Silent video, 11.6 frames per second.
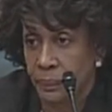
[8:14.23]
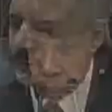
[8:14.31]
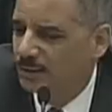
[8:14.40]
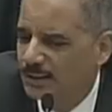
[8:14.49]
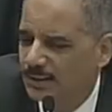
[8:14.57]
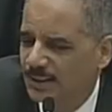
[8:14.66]

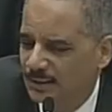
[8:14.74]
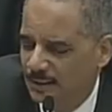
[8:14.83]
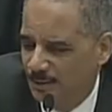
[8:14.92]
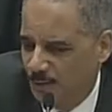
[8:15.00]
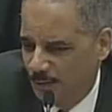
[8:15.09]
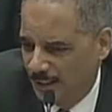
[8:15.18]
Well, let's cut to
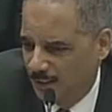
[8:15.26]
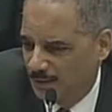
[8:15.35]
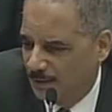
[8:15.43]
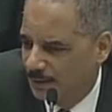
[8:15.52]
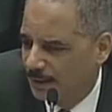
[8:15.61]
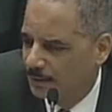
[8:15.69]
the quick
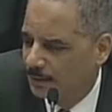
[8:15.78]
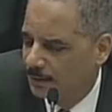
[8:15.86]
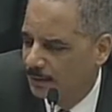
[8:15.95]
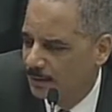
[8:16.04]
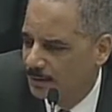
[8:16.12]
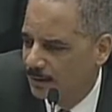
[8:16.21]
here.
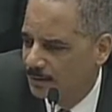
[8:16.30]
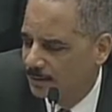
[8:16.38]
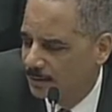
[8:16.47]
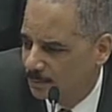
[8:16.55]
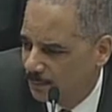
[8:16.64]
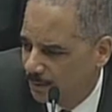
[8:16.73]
The
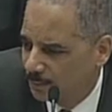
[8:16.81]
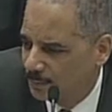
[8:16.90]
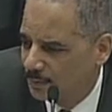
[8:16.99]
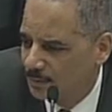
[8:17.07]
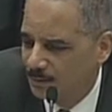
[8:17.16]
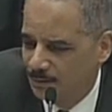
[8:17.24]
Justice
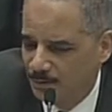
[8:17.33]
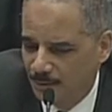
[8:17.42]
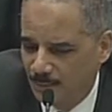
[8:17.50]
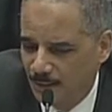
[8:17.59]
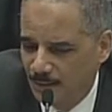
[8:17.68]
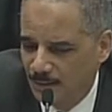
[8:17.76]
Department's
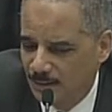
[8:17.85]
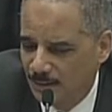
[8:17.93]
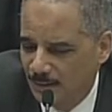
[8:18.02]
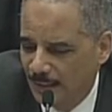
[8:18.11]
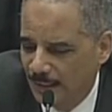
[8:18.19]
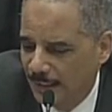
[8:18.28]
determinations
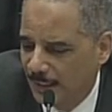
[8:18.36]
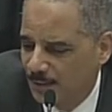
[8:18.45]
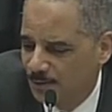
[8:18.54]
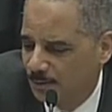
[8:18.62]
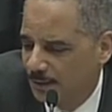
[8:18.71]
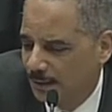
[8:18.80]
in that
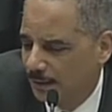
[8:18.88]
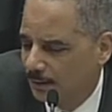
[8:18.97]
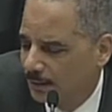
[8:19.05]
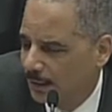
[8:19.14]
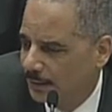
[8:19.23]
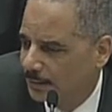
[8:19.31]
case or any
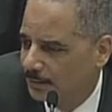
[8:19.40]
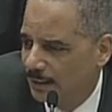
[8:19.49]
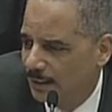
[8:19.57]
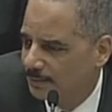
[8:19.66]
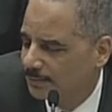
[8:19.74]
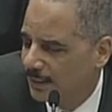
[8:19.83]
other case is
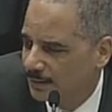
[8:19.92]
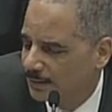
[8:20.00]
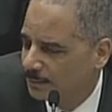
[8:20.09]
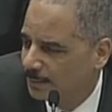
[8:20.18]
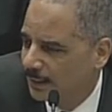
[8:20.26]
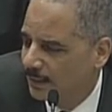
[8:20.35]
not
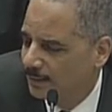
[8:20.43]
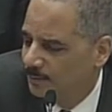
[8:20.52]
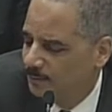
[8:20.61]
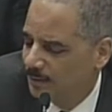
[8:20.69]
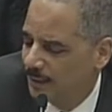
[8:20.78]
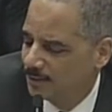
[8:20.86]
affected by
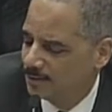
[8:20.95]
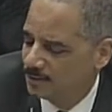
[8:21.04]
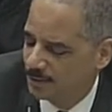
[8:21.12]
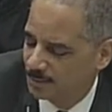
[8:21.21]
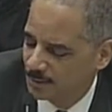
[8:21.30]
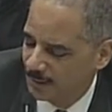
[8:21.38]

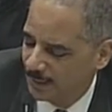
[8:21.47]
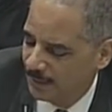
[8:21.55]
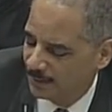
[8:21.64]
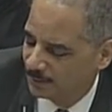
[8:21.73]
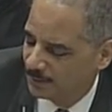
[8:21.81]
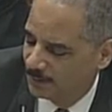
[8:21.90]
relationships
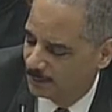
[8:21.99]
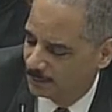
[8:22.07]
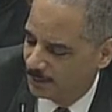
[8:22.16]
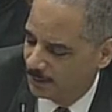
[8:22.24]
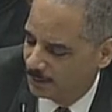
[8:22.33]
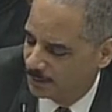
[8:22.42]
that
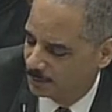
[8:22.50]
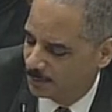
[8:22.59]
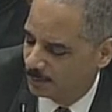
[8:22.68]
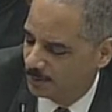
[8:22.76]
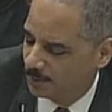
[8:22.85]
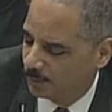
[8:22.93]
exist
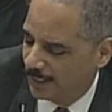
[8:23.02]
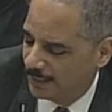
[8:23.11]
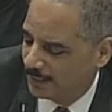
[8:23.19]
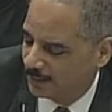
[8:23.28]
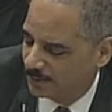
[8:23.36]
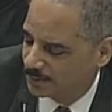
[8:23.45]
between the White
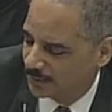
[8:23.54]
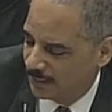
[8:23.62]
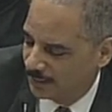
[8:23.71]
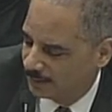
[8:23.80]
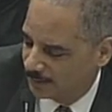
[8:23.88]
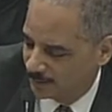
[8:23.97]
House
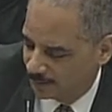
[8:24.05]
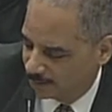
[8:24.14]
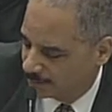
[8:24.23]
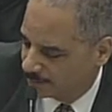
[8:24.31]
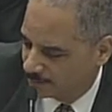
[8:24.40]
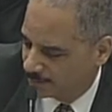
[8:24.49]
and
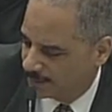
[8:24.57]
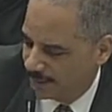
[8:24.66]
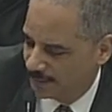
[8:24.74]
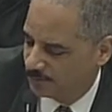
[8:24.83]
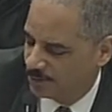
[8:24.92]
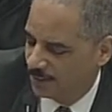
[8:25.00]
the
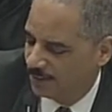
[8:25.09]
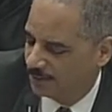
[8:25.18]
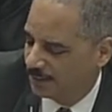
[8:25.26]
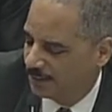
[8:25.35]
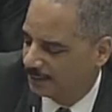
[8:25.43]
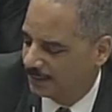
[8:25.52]
head of GE
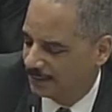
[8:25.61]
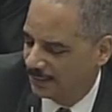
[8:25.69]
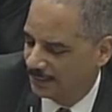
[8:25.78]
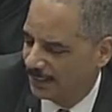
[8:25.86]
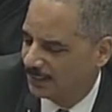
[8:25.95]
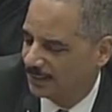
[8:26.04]
or anything like
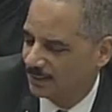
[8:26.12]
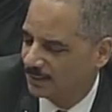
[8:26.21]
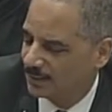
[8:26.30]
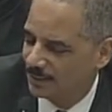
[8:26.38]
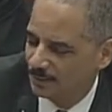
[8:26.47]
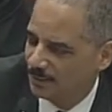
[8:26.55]
that. That
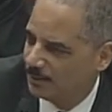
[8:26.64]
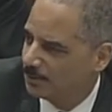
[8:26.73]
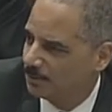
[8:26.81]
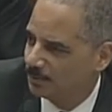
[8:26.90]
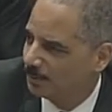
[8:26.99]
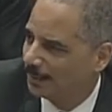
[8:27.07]
didn't come
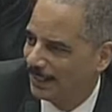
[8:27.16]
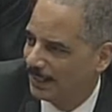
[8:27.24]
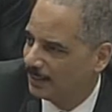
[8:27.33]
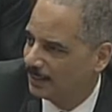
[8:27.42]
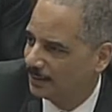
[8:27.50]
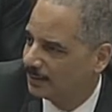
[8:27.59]
into
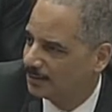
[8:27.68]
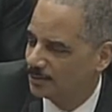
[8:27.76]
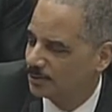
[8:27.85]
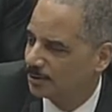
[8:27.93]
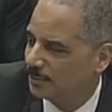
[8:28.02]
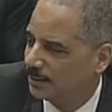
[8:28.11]
play in the
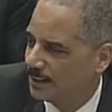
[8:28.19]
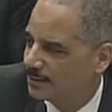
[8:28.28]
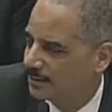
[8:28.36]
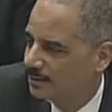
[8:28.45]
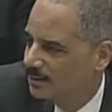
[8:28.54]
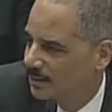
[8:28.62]

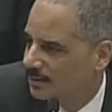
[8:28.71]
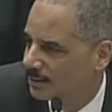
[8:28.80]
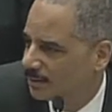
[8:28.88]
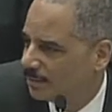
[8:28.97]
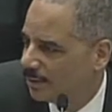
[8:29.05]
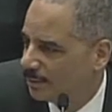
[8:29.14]
determination that the
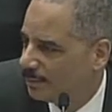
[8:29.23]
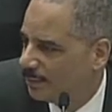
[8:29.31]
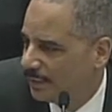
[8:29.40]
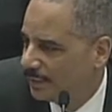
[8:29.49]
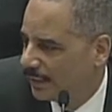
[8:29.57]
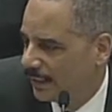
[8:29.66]
Justice Department
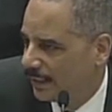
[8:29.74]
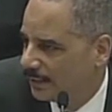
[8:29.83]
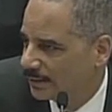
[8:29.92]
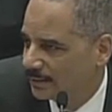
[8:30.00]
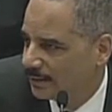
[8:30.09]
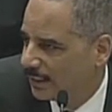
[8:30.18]
made in that
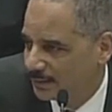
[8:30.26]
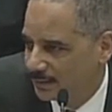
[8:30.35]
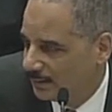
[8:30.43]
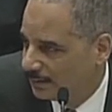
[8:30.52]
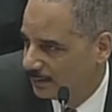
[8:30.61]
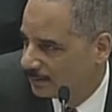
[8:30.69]
case. That's
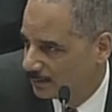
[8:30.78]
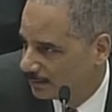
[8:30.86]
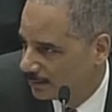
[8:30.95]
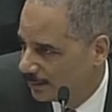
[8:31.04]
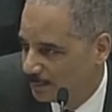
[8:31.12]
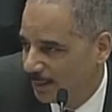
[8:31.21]

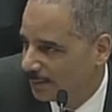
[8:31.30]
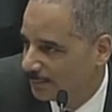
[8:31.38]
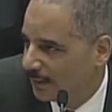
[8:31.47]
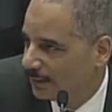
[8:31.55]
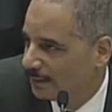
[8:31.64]
the bottom.